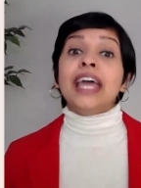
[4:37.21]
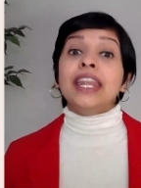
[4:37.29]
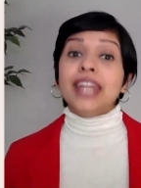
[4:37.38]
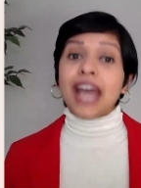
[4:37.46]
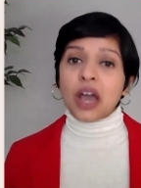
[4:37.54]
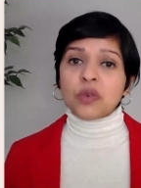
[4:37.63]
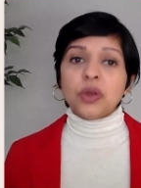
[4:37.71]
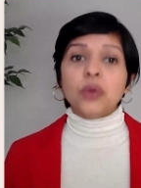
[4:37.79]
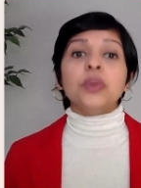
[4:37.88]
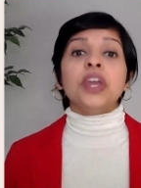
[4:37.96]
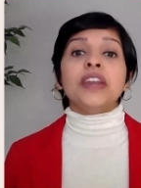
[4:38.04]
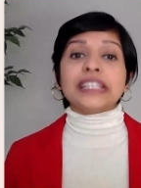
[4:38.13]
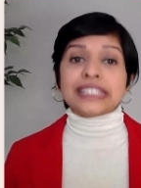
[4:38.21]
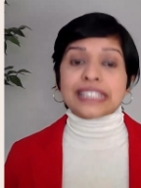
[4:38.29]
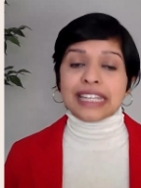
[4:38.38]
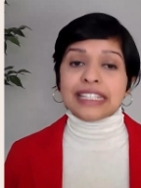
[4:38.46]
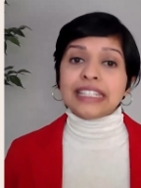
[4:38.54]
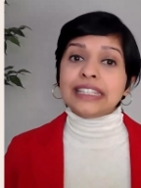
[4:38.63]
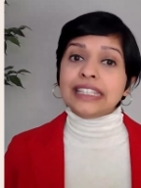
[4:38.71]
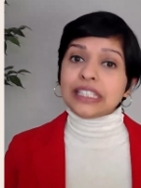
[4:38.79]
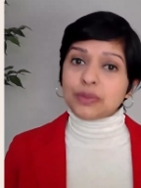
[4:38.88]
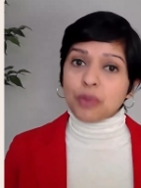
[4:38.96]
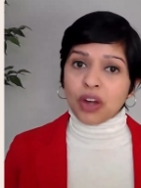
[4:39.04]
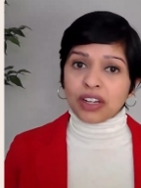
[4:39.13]
Now, we are extending these
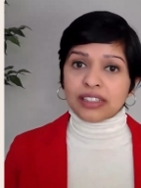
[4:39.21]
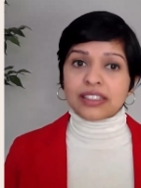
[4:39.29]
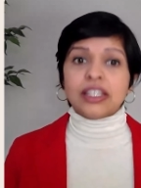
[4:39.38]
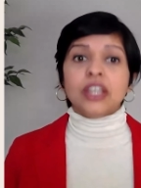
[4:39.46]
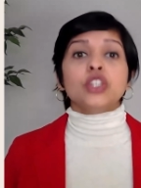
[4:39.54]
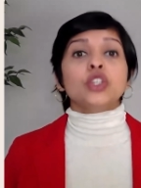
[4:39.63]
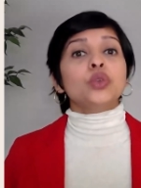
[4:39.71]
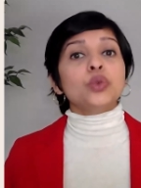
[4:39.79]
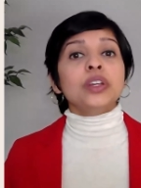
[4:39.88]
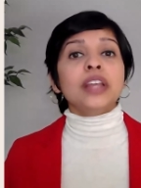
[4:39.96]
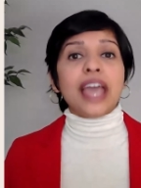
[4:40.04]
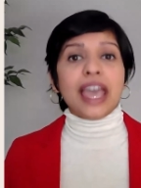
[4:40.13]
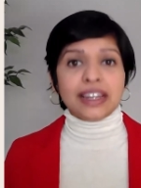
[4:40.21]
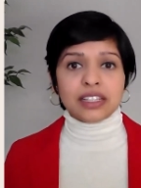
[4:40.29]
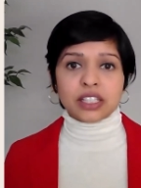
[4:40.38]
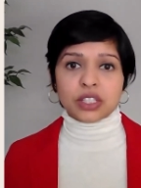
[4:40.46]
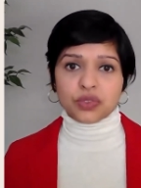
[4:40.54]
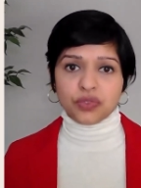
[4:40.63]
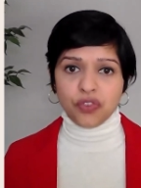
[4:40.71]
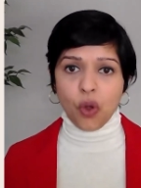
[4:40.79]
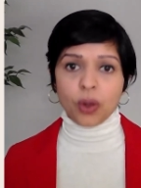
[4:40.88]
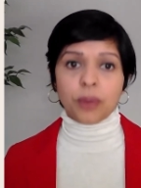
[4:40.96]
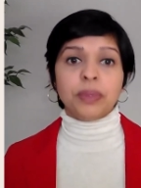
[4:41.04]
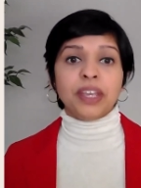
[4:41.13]
models to Google Analytics
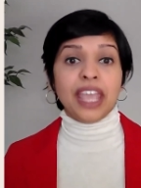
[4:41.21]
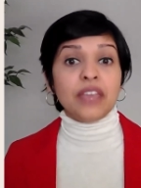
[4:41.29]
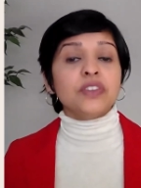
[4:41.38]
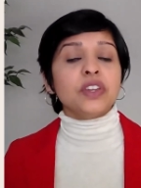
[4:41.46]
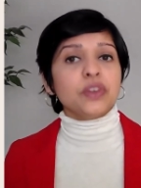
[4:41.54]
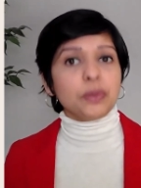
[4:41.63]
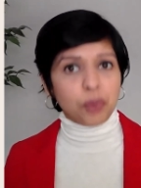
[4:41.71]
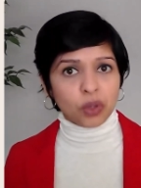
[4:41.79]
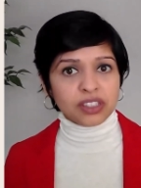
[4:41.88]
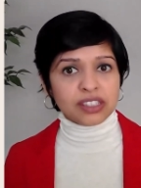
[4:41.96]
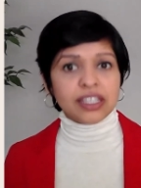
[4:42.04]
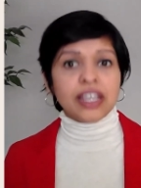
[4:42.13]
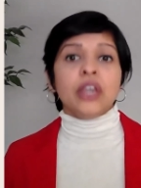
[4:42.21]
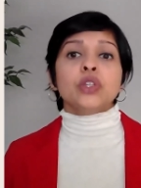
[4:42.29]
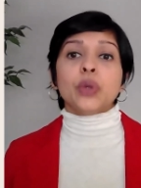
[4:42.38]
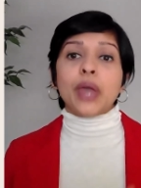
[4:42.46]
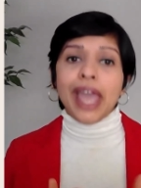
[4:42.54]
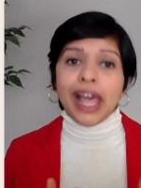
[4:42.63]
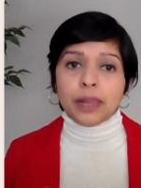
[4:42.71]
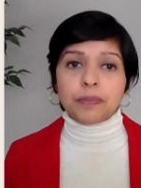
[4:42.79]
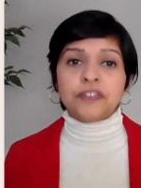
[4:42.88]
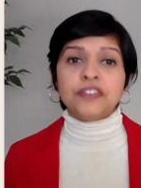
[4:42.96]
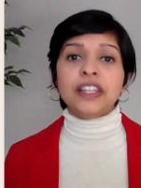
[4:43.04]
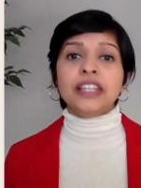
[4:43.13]
4 behavior reports to help
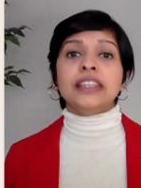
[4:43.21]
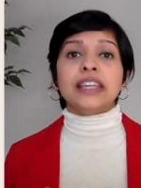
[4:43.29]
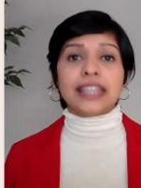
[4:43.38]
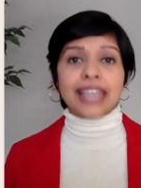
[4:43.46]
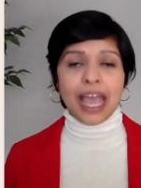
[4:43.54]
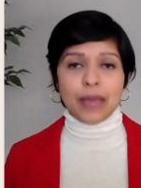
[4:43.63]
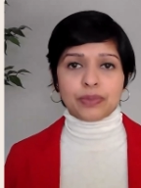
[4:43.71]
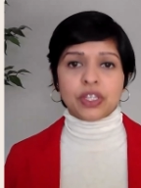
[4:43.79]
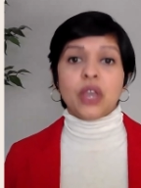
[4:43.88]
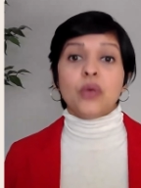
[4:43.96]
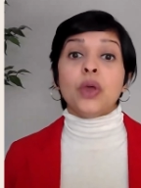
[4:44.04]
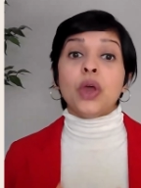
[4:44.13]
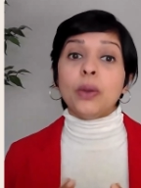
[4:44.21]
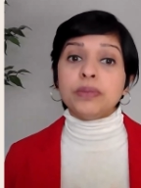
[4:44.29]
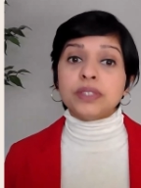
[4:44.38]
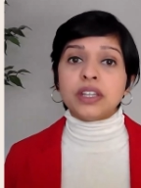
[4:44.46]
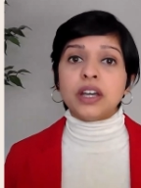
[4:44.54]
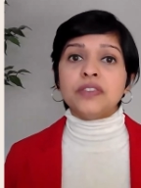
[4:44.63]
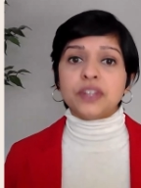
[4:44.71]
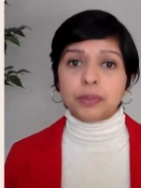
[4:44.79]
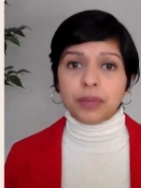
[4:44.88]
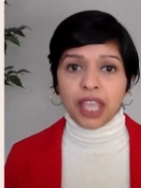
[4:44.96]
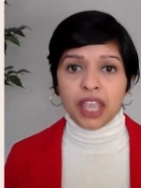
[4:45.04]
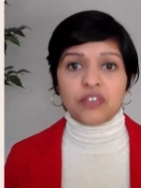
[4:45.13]
fill in the gaps where observed
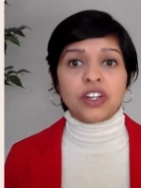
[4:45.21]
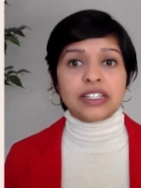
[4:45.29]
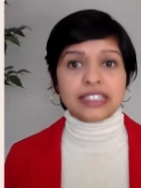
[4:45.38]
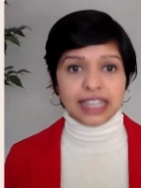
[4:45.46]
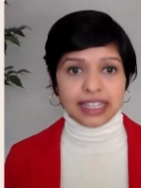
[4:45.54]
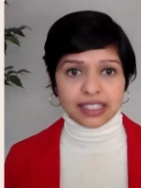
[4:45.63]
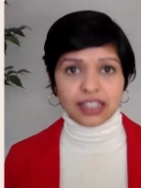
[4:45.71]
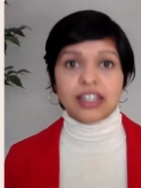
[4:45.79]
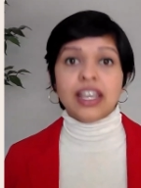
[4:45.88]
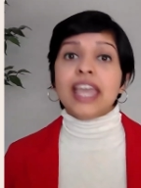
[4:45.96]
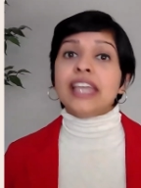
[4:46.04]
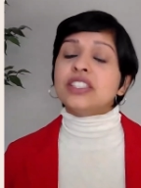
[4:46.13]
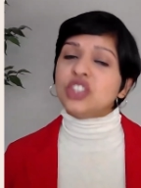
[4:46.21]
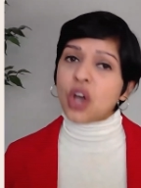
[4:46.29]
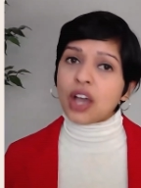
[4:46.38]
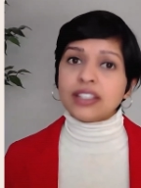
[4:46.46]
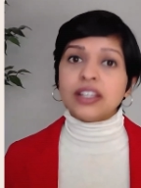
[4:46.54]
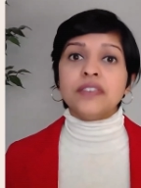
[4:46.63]
behavioral data is not